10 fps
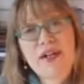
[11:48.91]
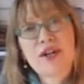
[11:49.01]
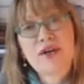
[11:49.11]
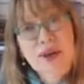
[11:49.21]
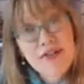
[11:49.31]

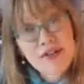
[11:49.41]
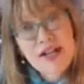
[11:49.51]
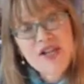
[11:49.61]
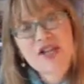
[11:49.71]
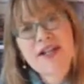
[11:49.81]

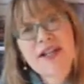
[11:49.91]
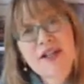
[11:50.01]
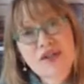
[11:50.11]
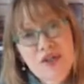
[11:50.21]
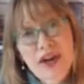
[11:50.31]
gravitationally
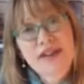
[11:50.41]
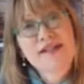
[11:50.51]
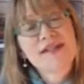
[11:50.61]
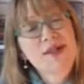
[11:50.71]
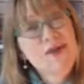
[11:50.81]
attracts
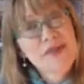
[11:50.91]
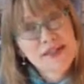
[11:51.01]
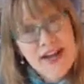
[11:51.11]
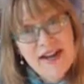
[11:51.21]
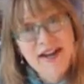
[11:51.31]
its own
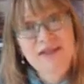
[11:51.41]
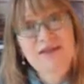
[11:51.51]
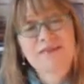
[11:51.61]
tail.